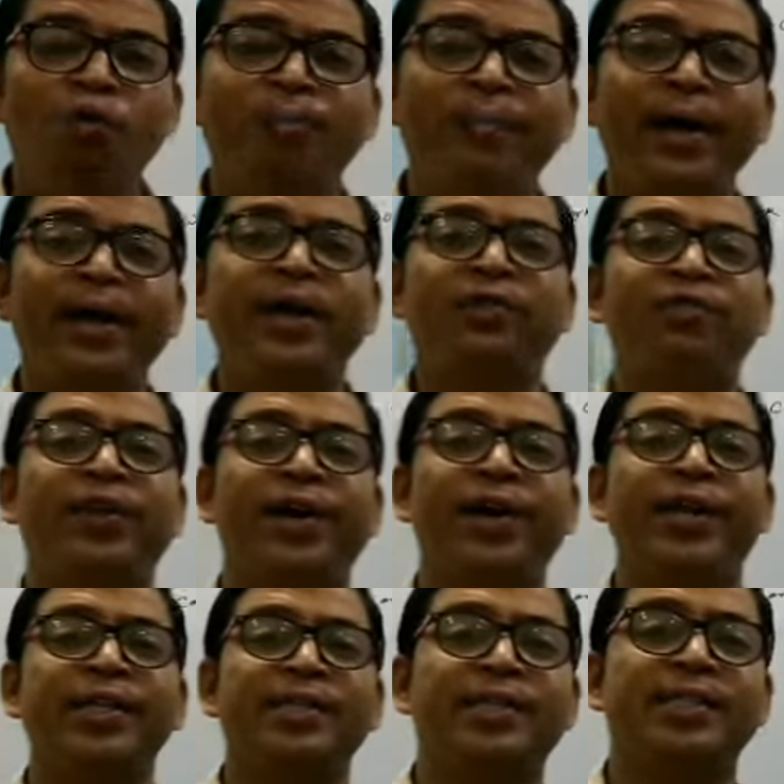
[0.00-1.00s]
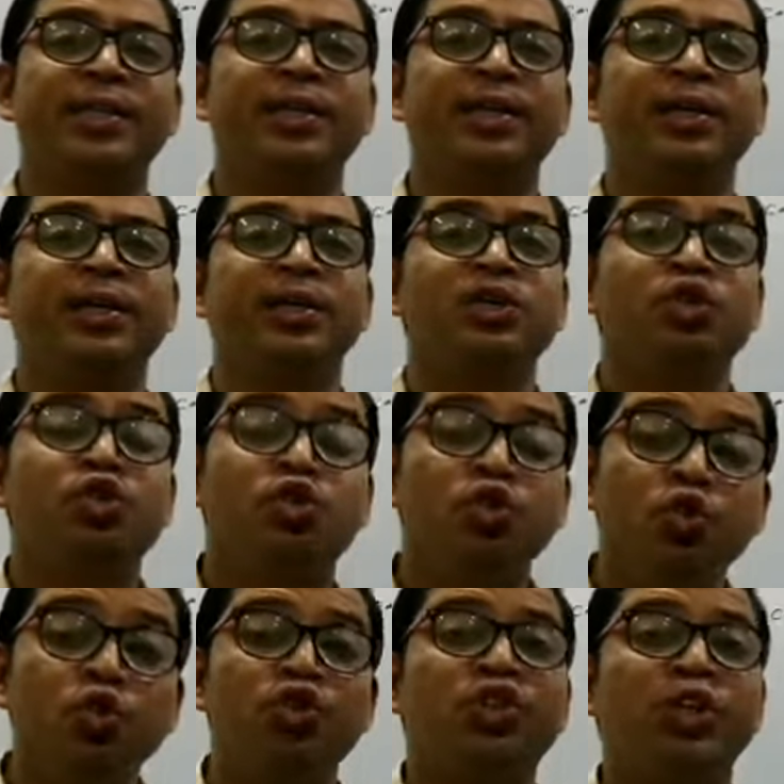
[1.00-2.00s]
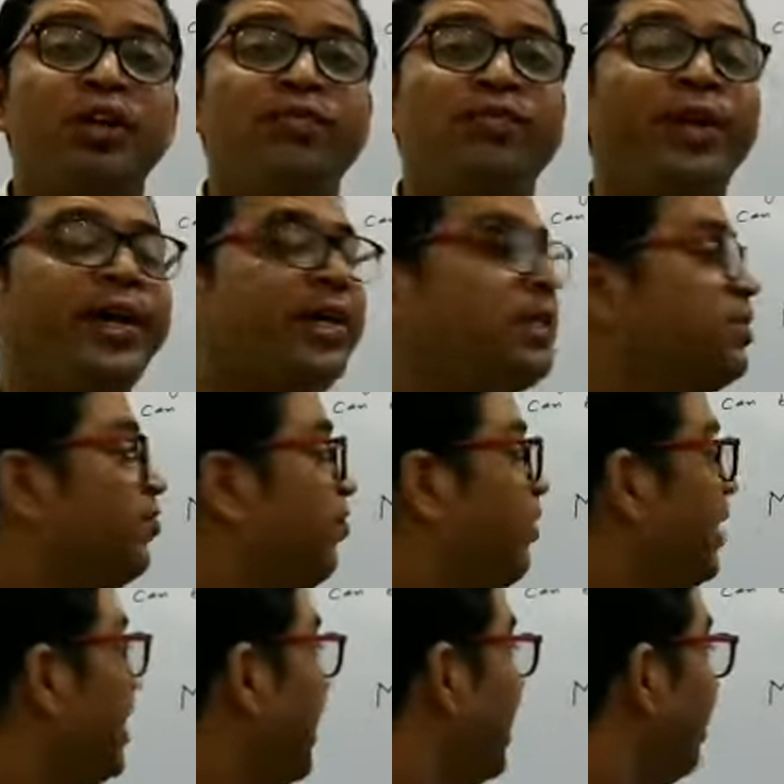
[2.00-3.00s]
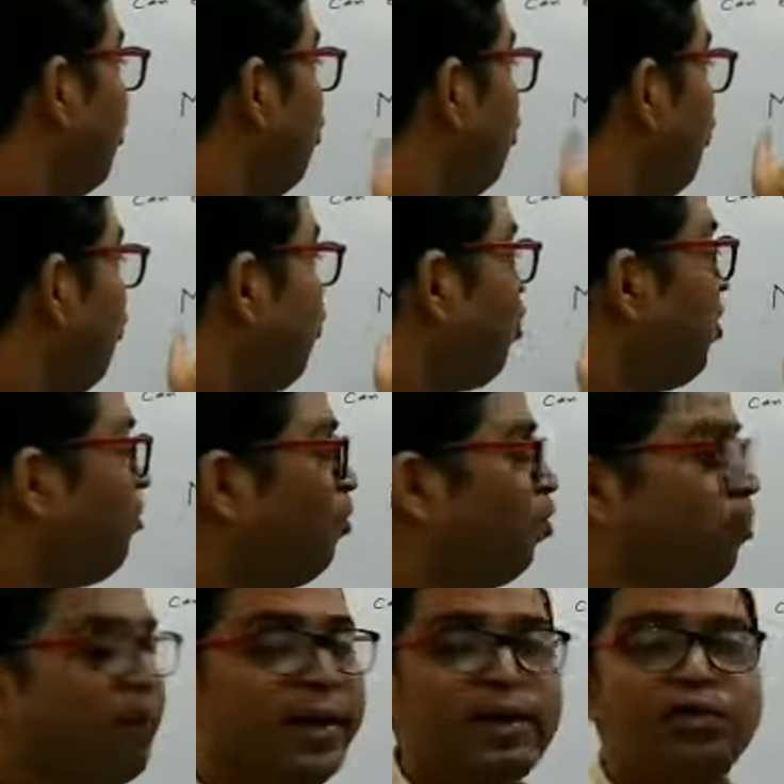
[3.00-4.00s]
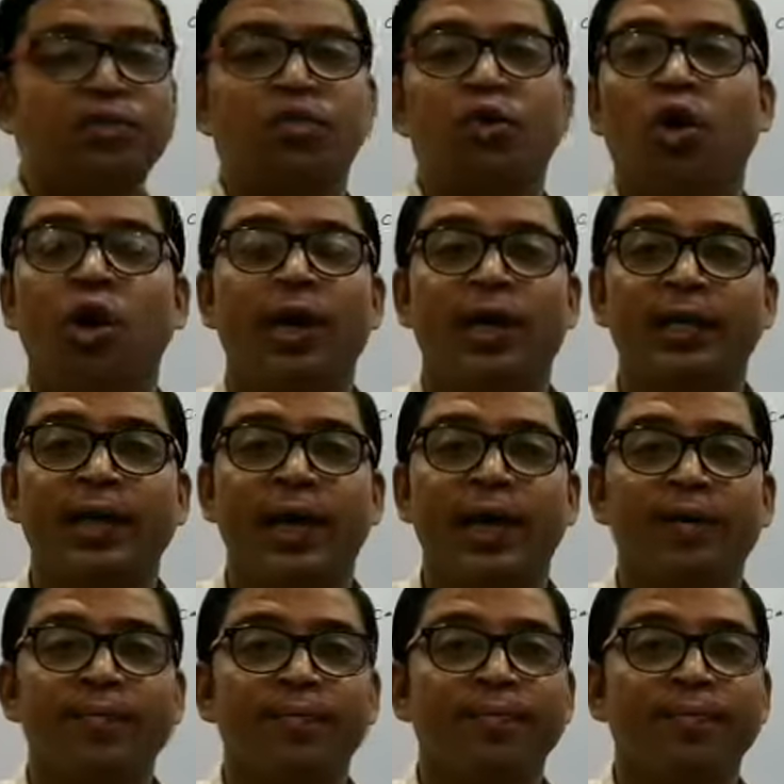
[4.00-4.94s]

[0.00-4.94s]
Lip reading: many ways, total ways, we can go from Mumbai to Kolkata?